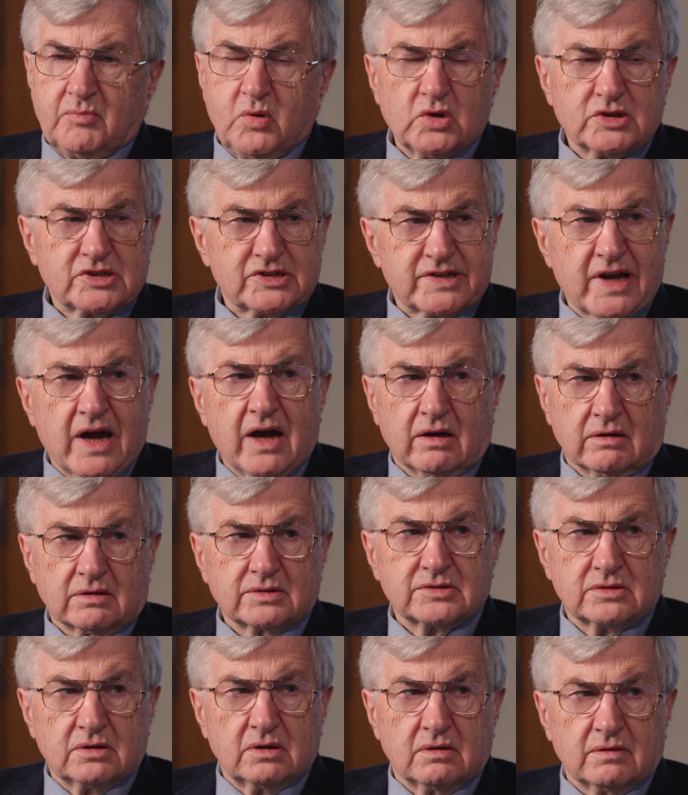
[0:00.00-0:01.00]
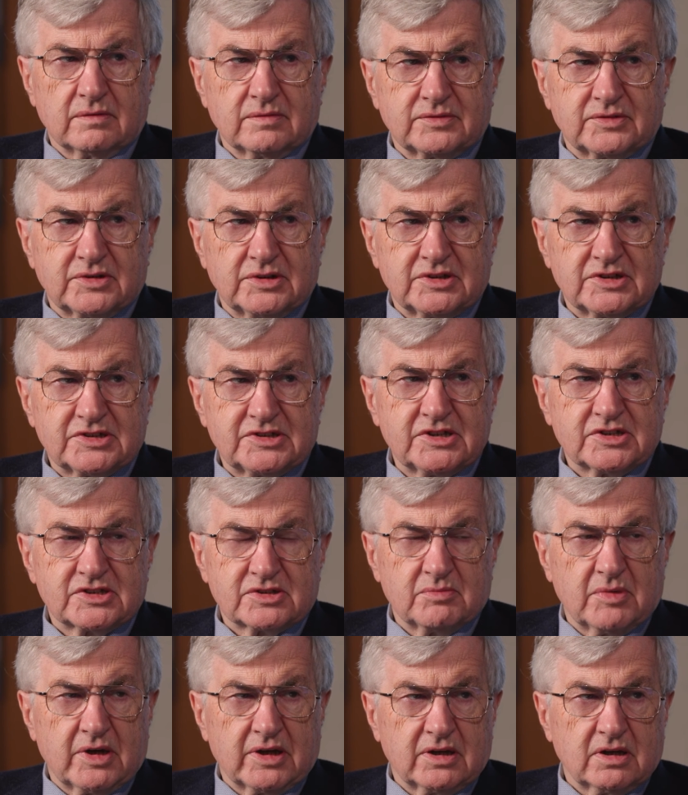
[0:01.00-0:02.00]
pushed out of the
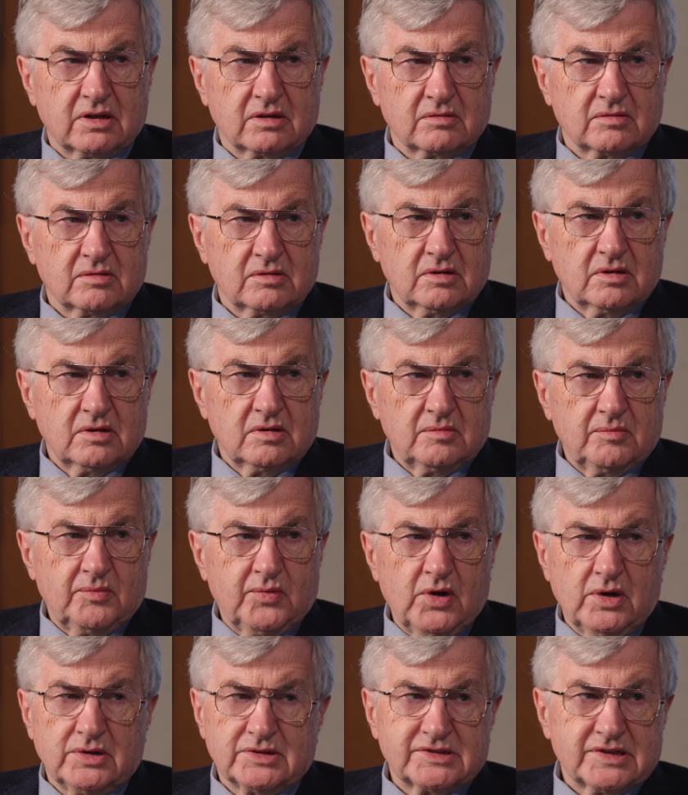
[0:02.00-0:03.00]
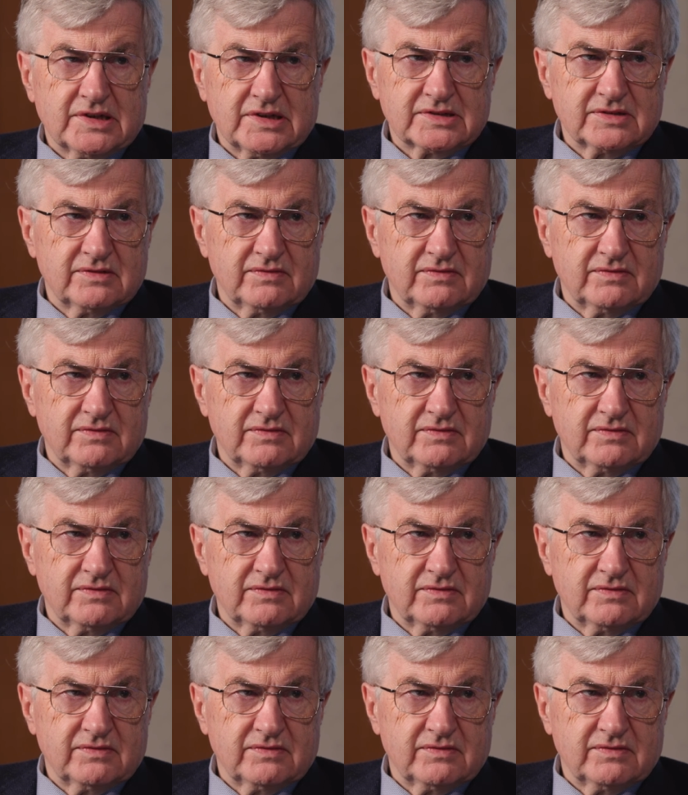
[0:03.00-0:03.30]
decision-making process.